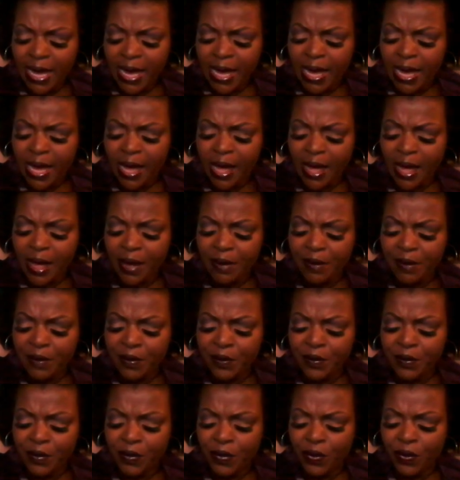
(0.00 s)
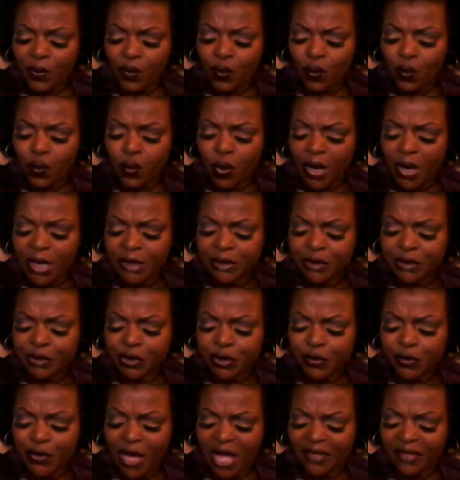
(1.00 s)
what
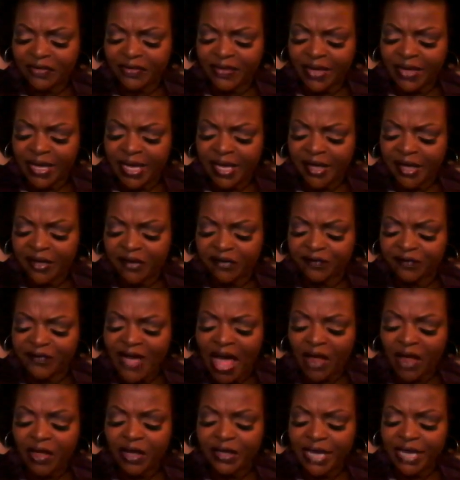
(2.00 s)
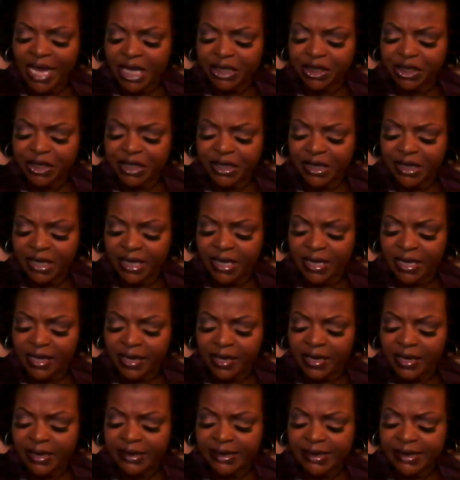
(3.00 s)
do I think validation
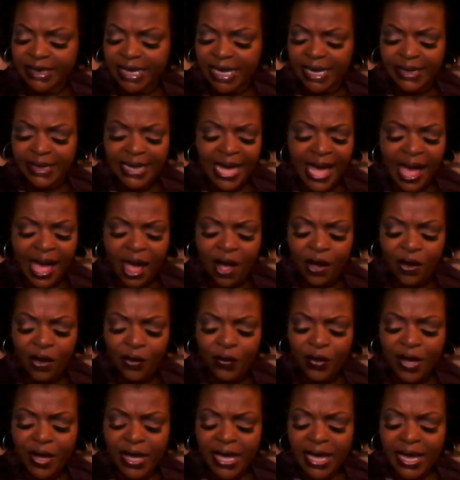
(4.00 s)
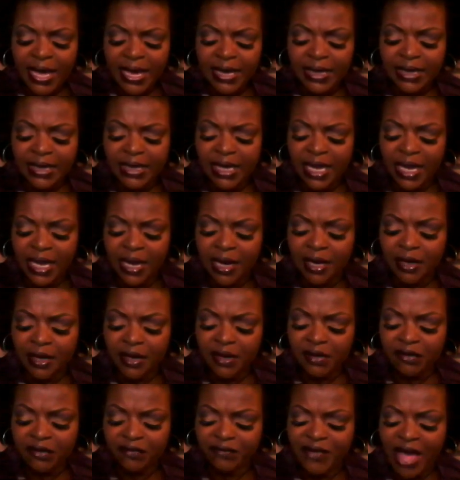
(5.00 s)
is, and how can
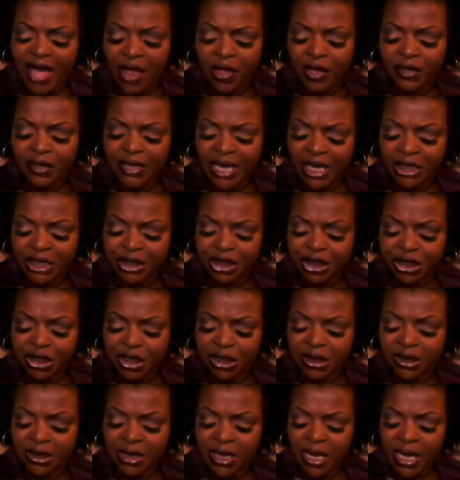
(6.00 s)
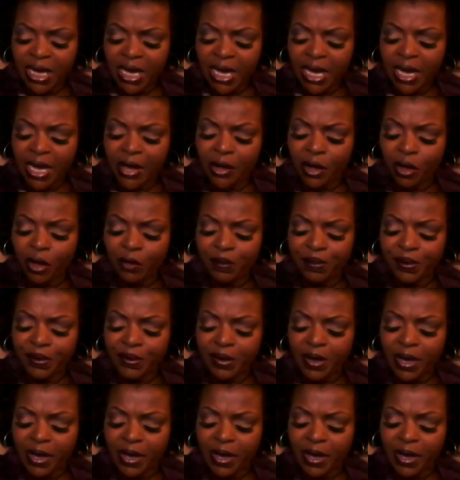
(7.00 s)
validation help?